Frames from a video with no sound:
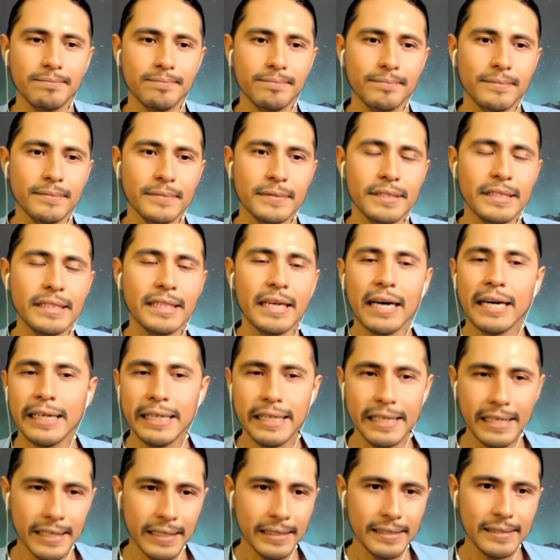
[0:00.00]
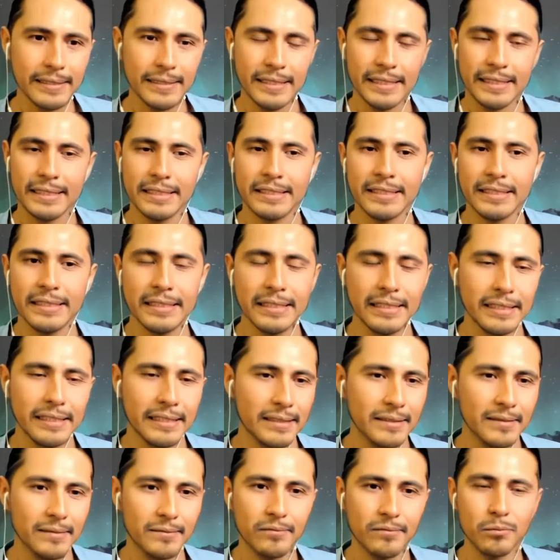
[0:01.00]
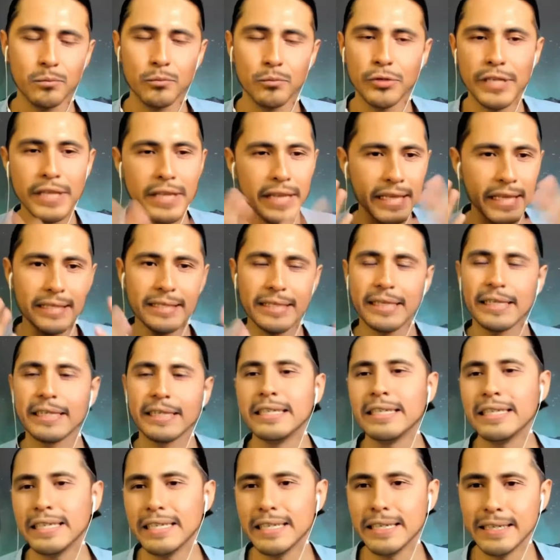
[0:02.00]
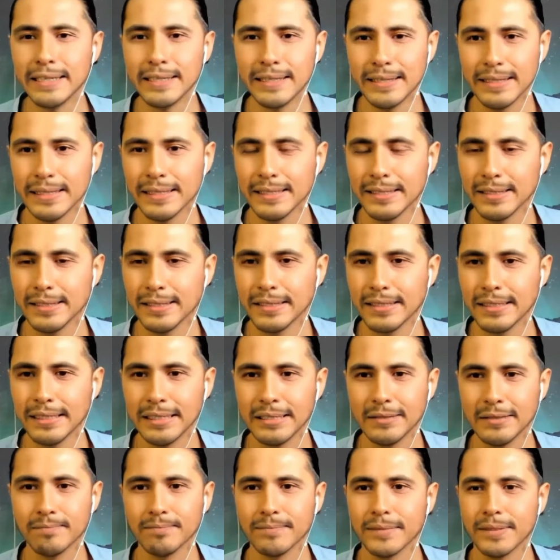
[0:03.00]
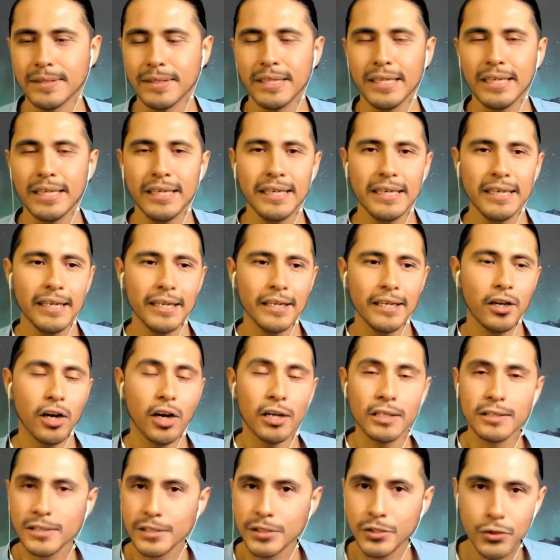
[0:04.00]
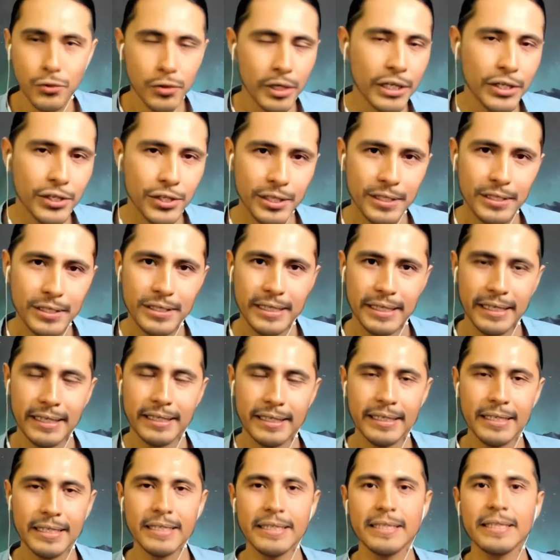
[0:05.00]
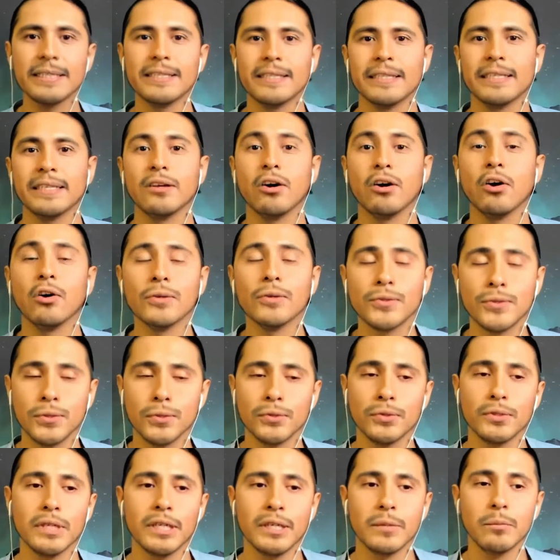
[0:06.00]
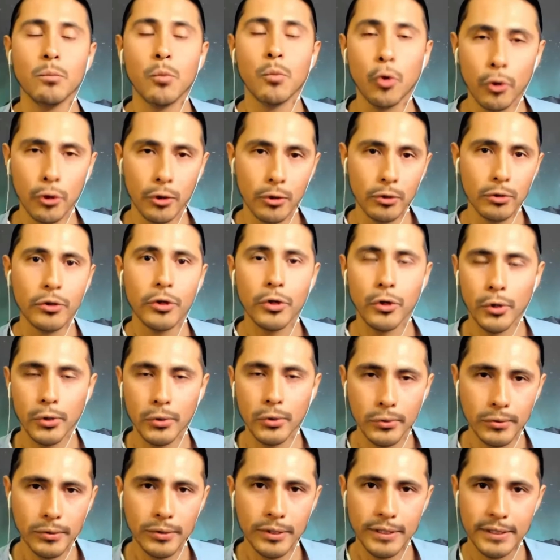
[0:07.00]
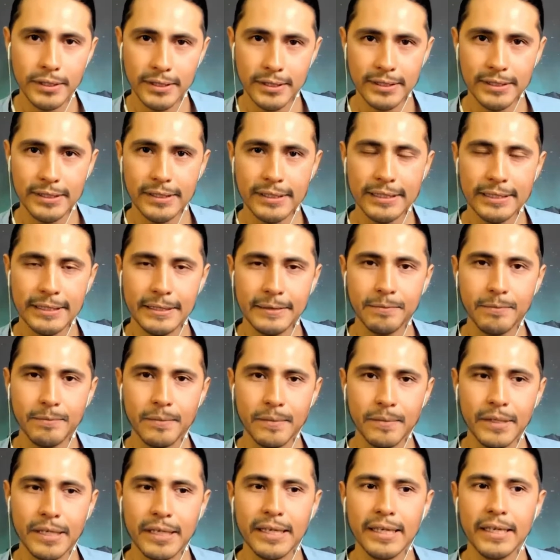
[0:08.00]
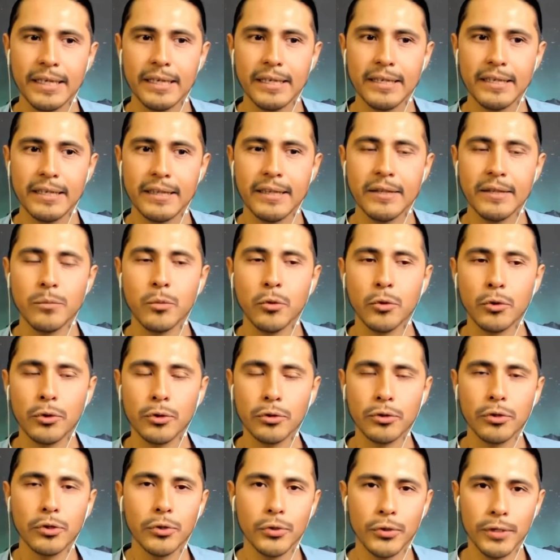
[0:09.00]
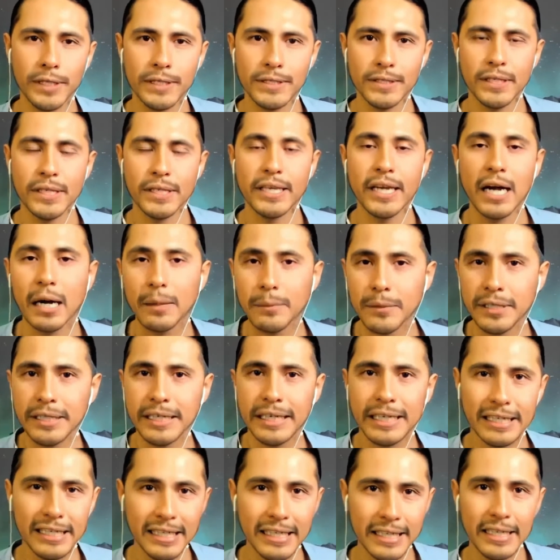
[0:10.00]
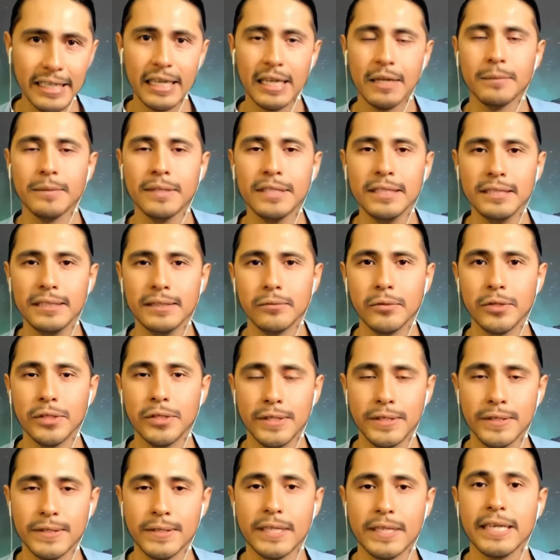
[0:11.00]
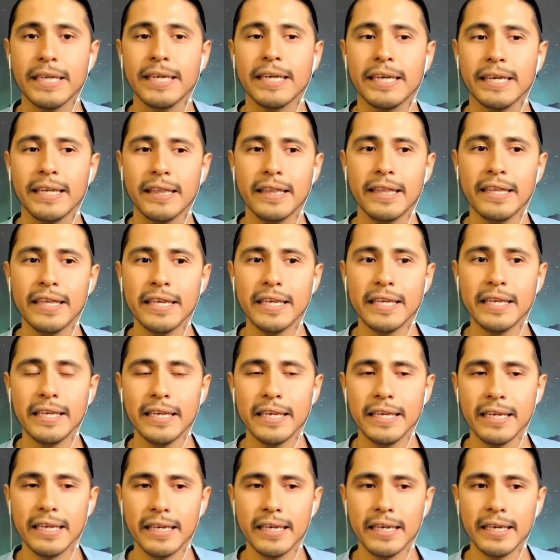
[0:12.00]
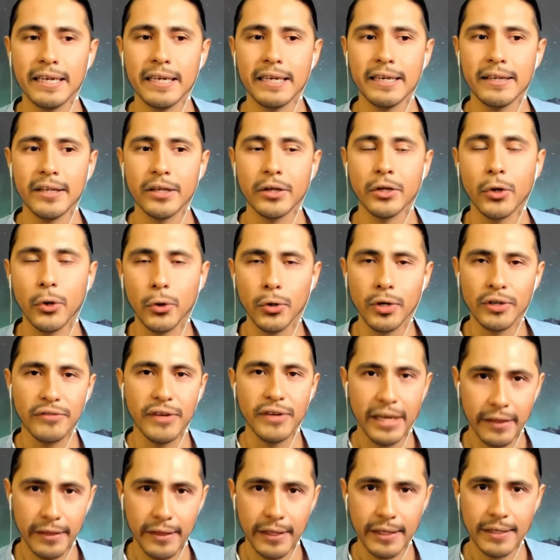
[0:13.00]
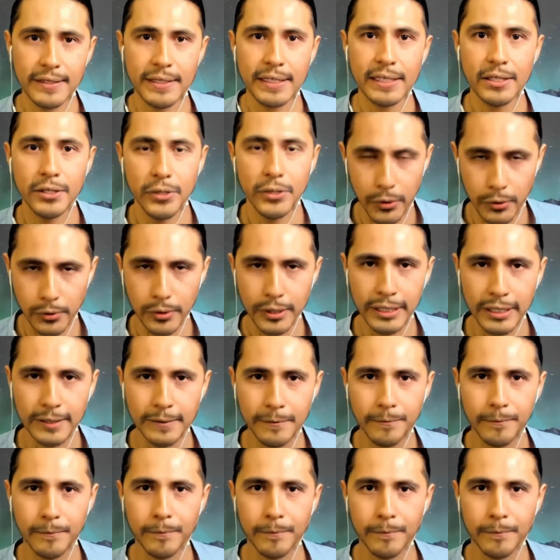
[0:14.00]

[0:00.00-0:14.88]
nadis and breathing techniques and concentration techniques, and also a moral code. The moral code is yama and niyama, which is the code of ethics in yoga.